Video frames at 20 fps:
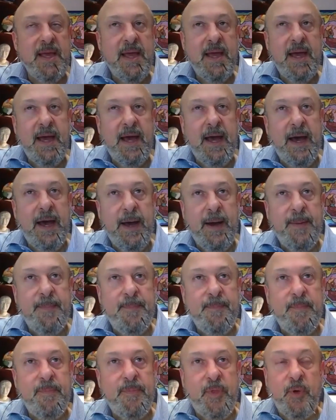
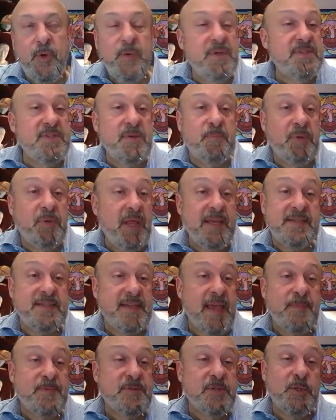There is a place
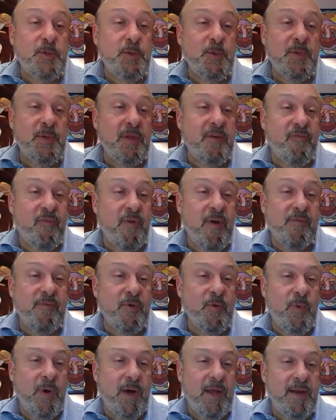absolutely for
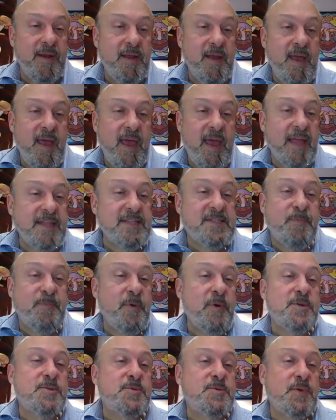everyone, and
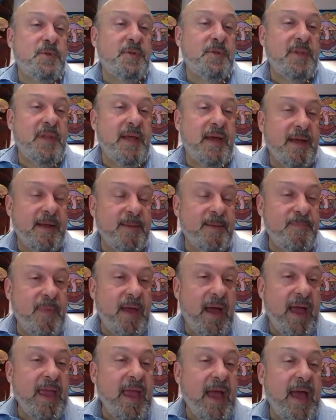spiritual.
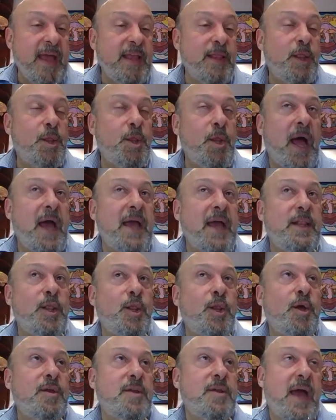
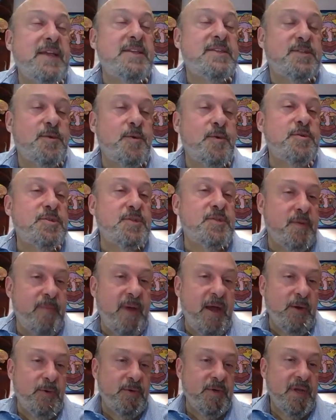I search them
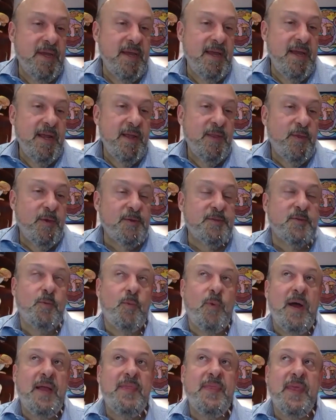out. There's
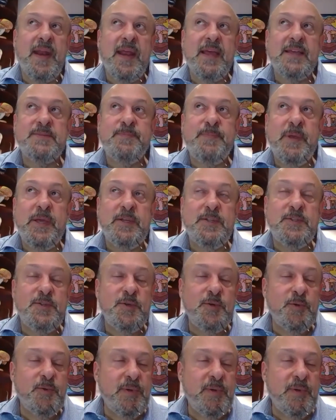one that I speak to